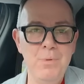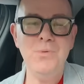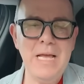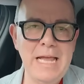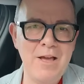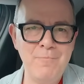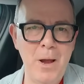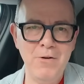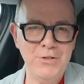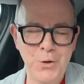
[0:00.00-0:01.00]
Will they have
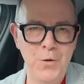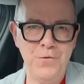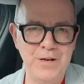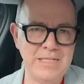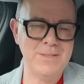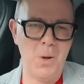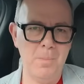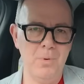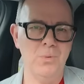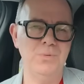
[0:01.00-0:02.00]
Barad-dûr, for
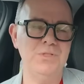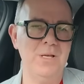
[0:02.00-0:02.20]
example?